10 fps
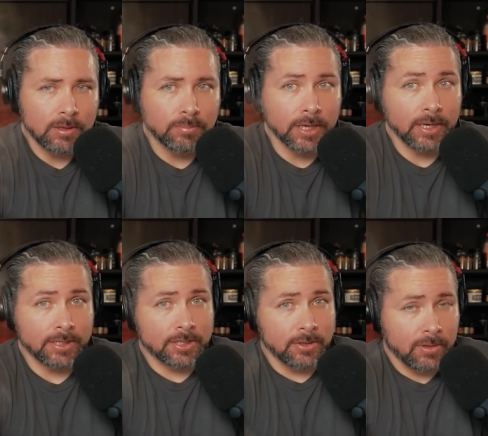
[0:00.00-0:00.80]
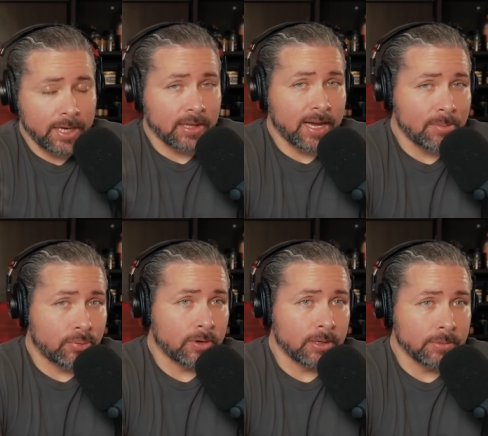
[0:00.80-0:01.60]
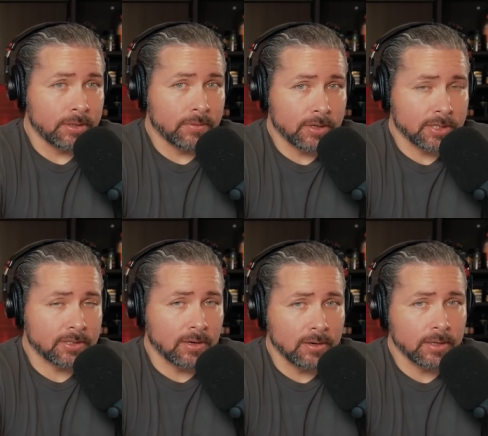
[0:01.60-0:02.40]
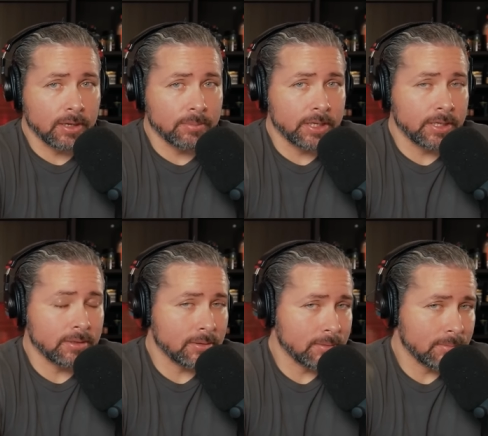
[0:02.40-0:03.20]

But it's too late at that point. I mean, you've already started it. I mean,